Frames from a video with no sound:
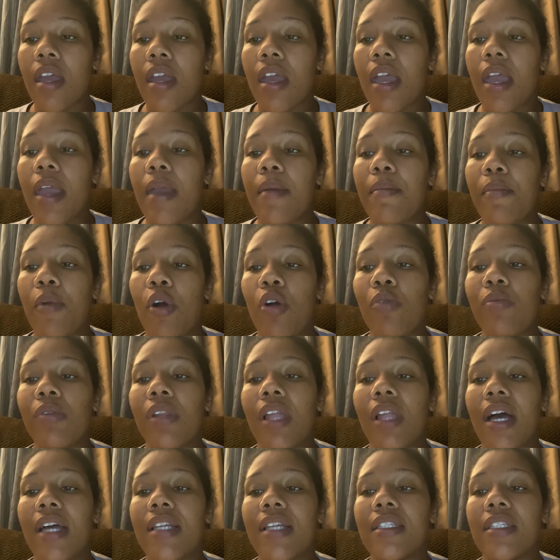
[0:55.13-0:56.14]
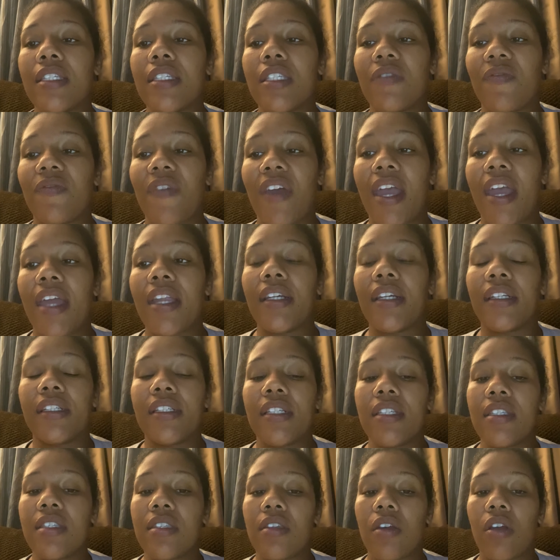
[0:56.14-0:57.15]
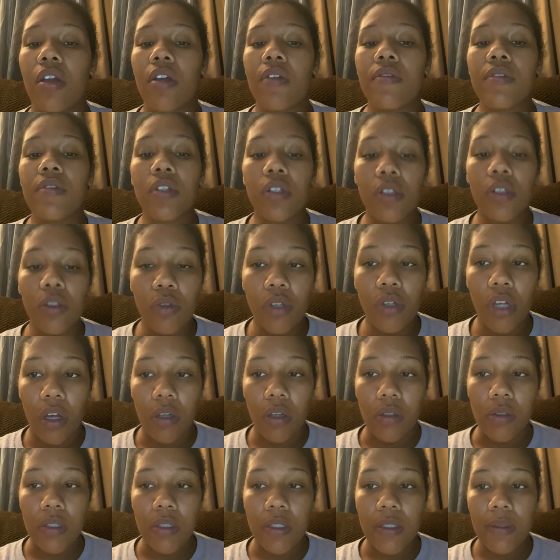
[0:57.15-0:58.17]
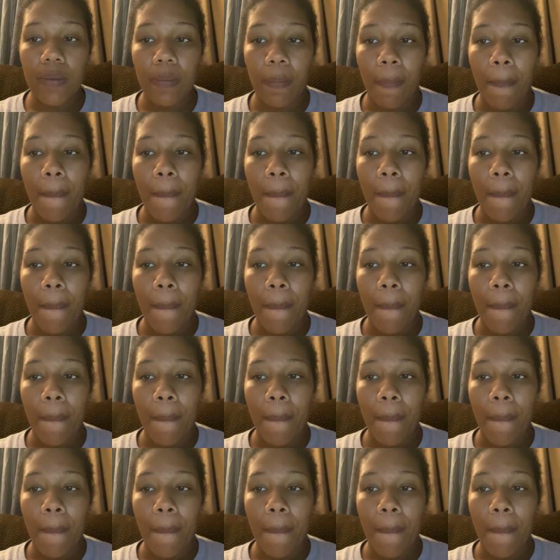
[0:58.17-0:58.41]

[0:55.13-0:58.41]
It mobilizes fat and conserves glucose.